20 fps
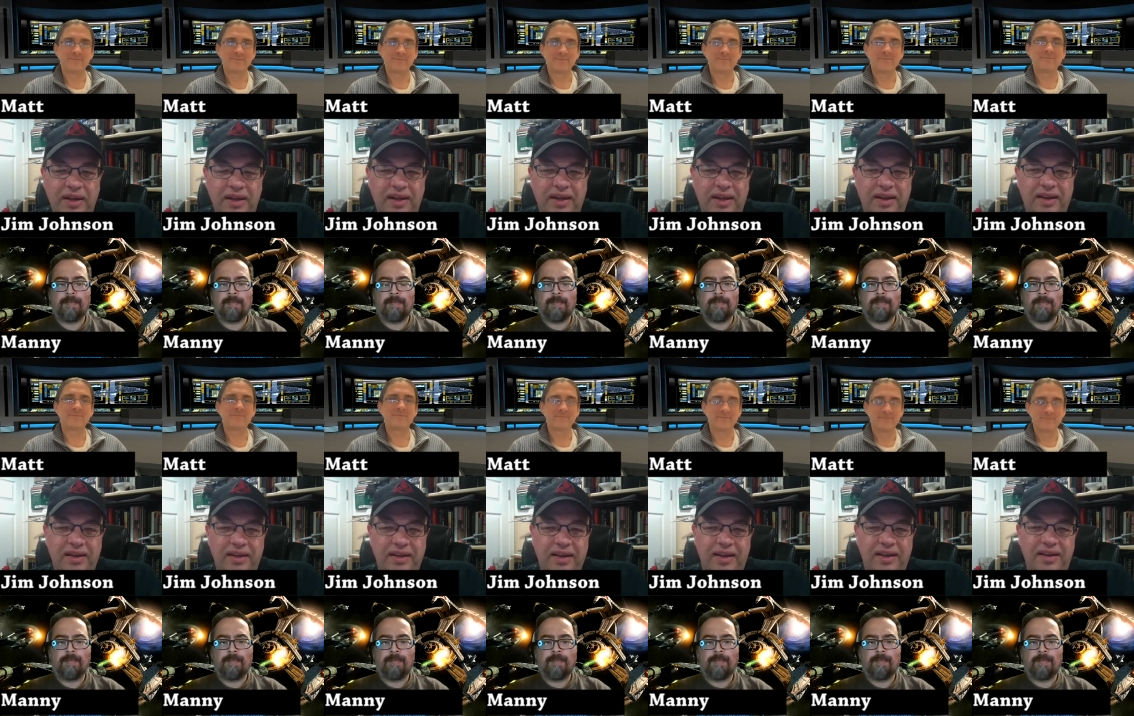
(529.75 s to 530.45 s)
Speaker 1: uh,
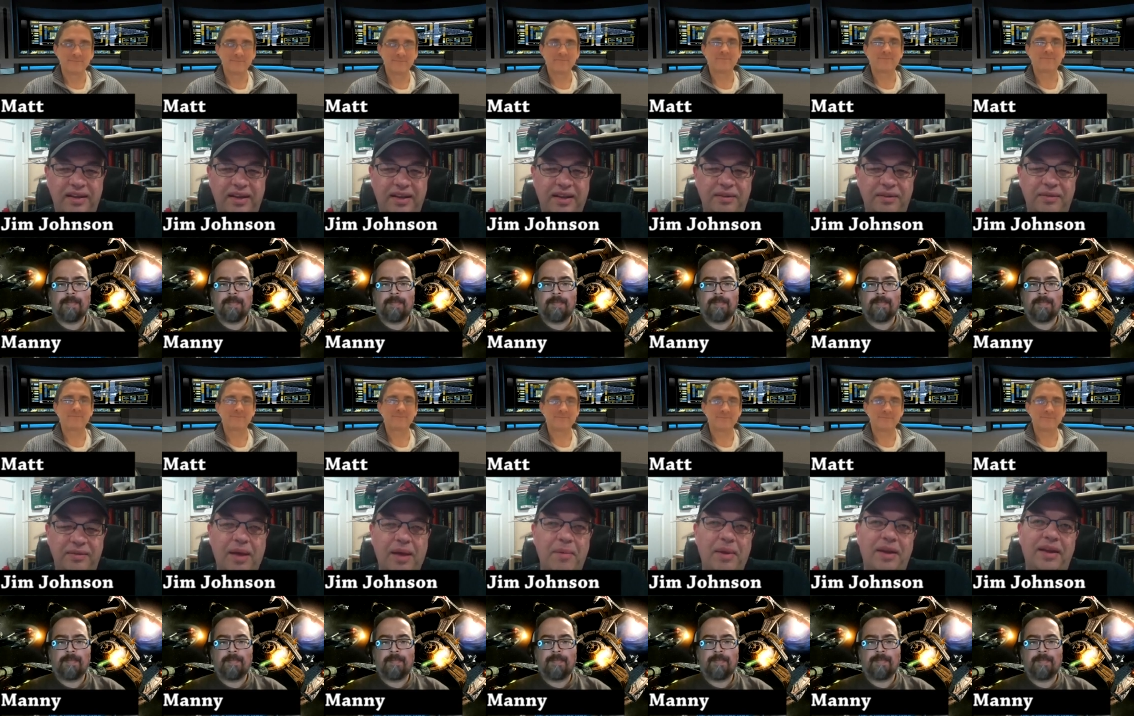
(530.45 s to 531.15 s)
and, and, I
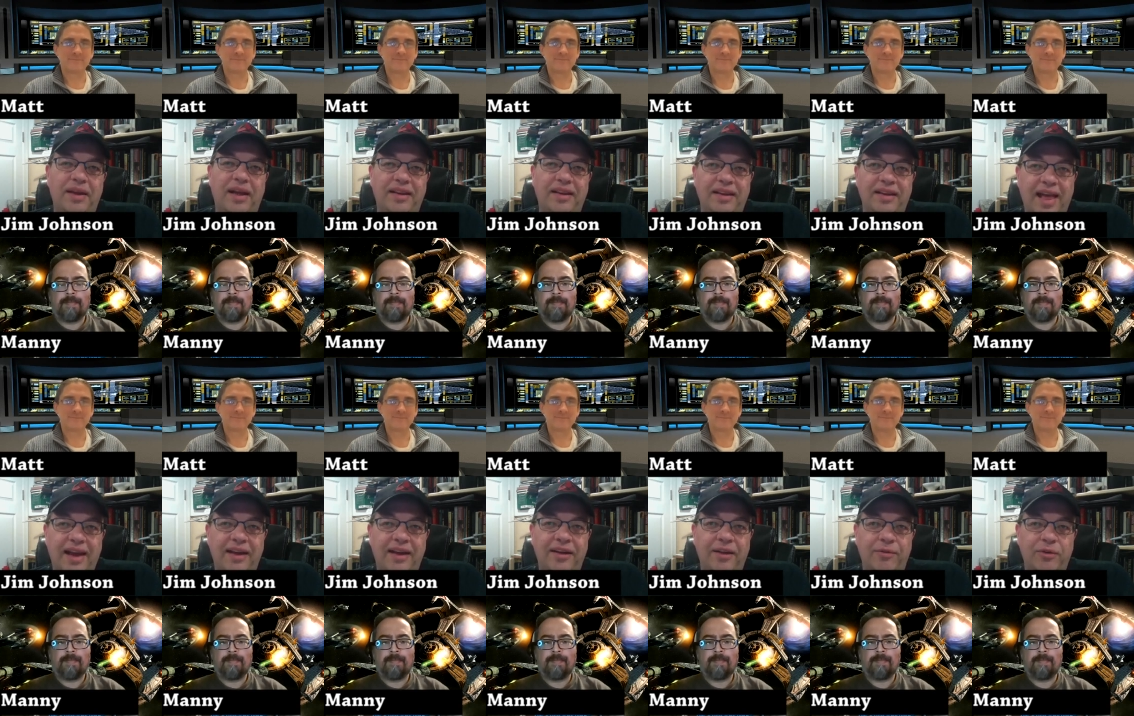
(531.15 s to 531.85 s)
mean, an edit
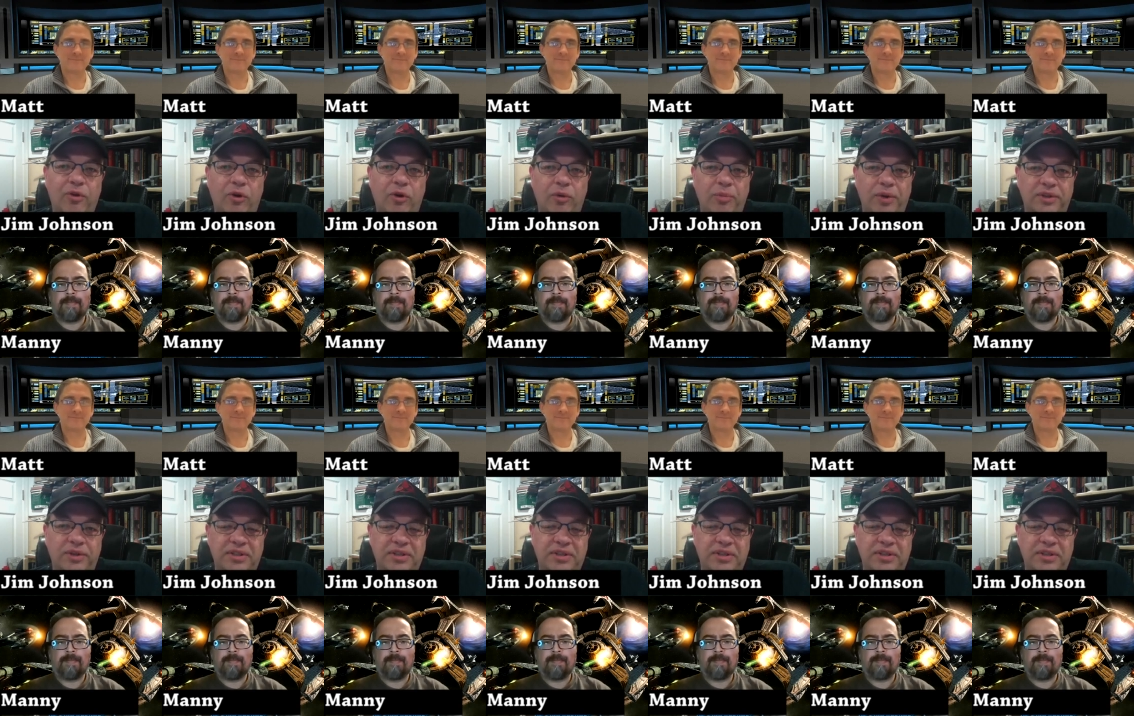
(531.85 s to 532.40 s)
of the core book to take